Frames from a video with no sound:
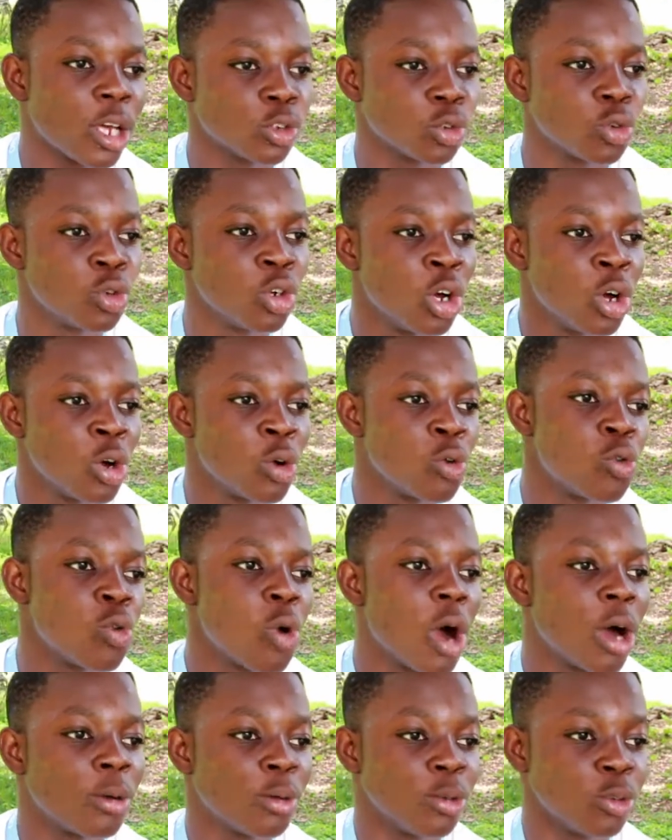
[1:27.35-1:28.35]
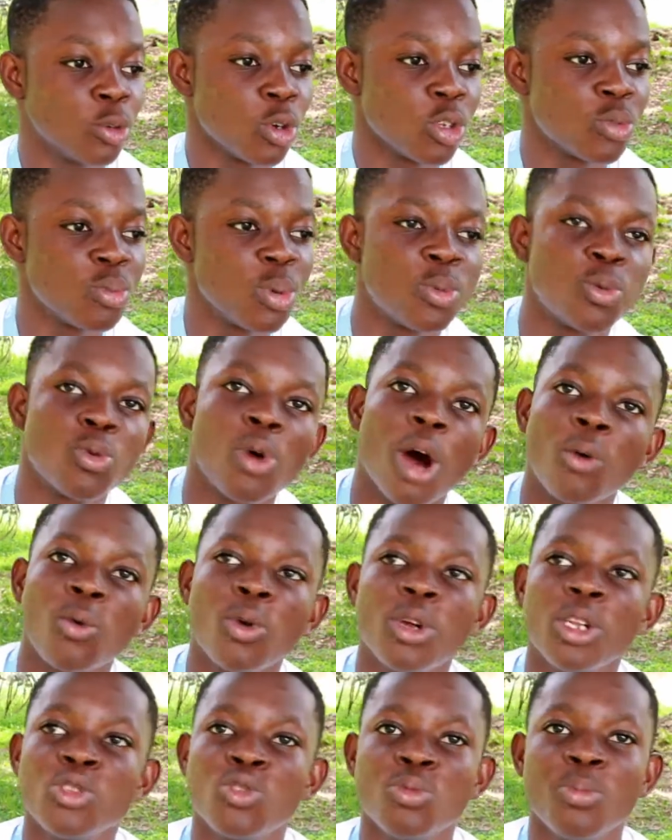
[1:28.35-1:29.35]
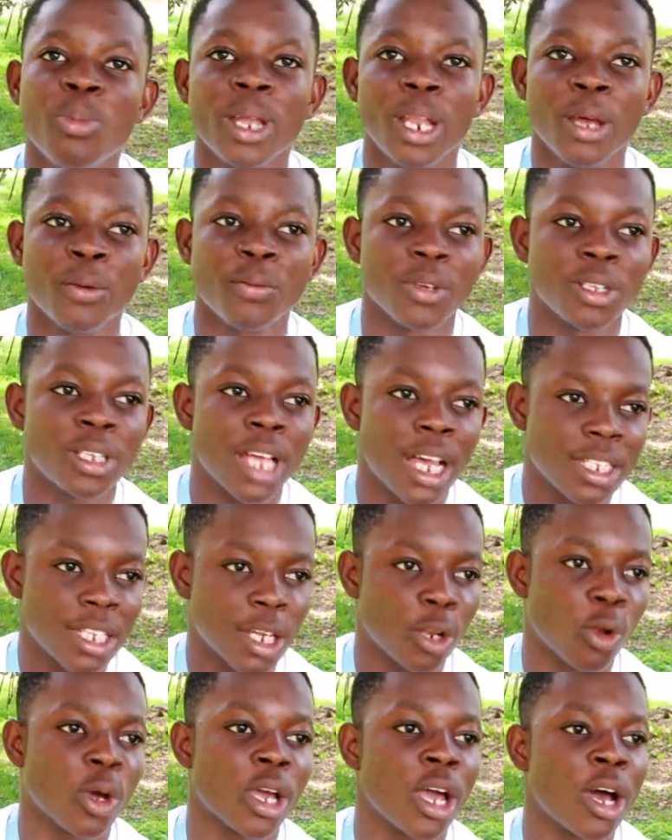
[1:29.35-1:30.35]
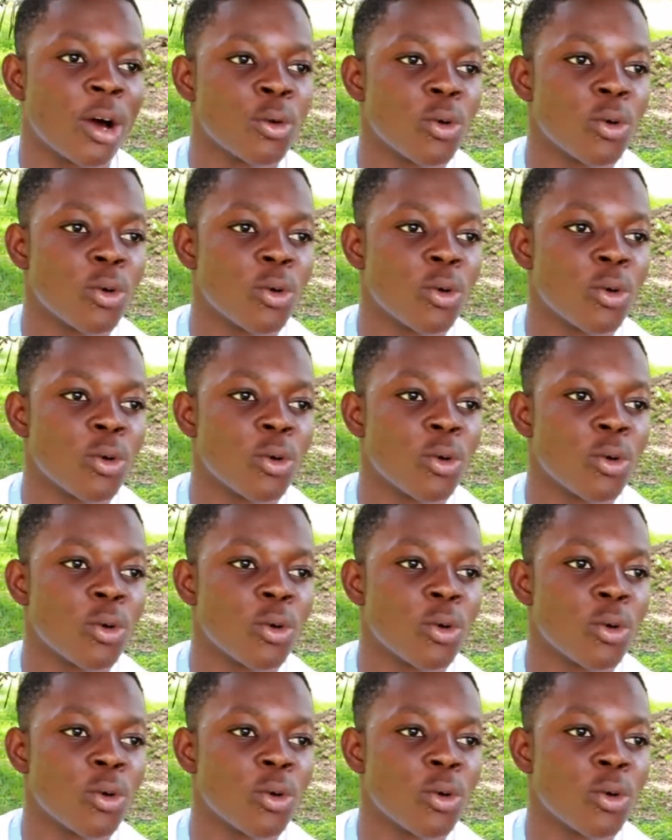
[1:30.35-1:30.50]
So who are those people who are going to benefit as a lawyer?